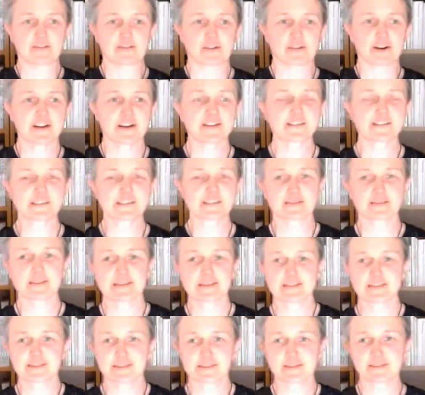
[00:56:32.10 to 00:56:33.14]
us, this
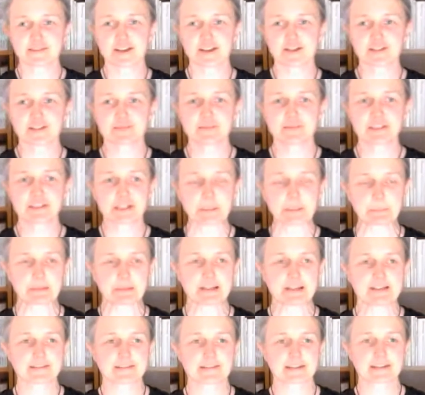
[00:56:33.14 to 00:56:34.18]
turned out to be a
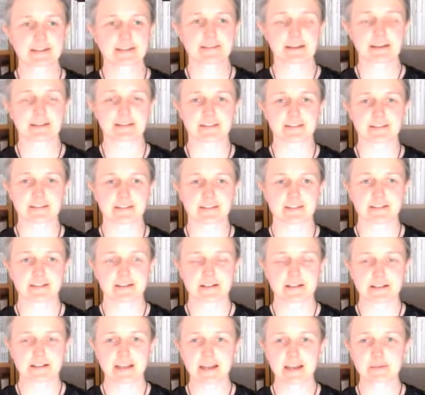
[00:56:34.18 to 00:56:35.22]
complete dead end.
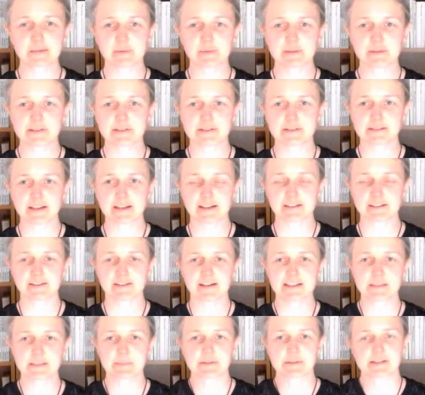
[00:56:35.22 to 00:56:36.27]
Again, we were like
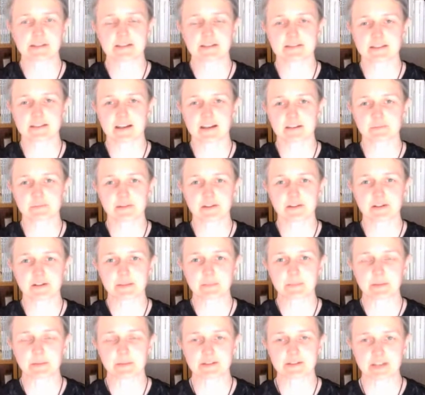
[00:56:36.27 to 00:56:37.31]
90% done with our
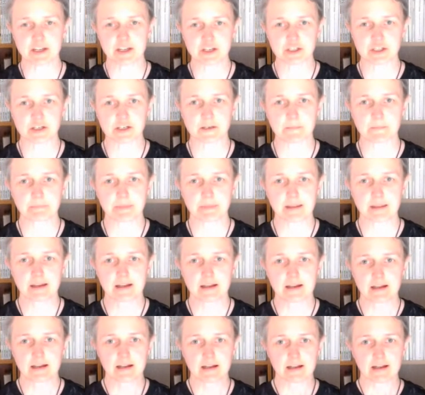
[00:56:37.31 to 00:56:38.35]
implementation,
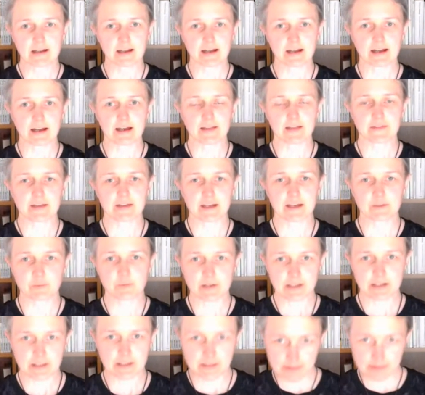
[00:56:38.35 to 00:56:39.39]
and then we
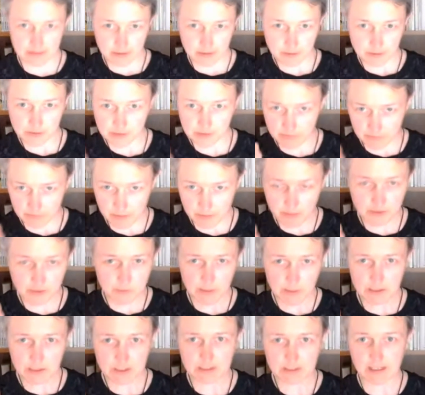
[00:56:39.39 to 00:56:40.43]
hit those few
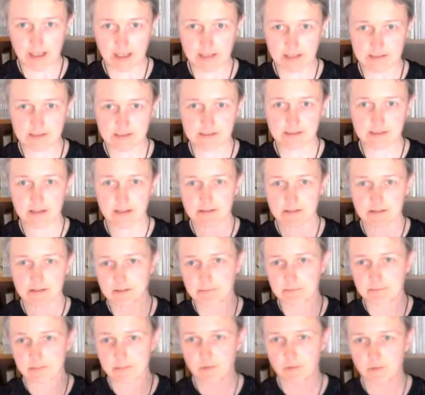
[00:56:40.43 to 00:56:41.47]
special cases that
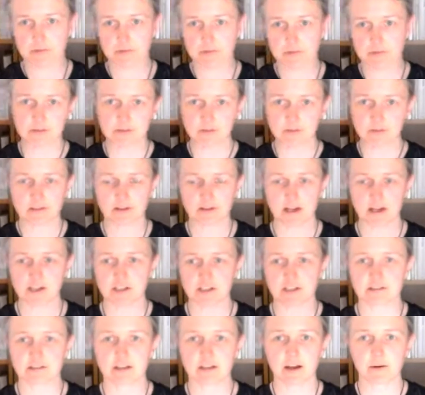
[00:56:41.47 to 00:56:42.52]
brought this all crashing
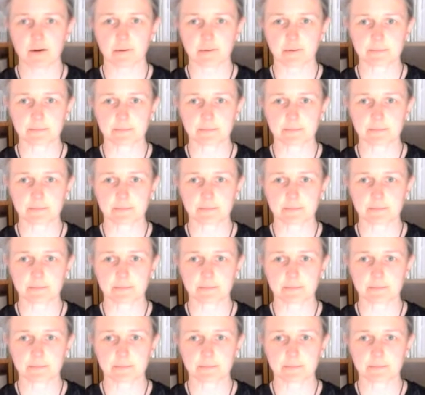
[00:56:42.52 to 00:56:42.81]
down.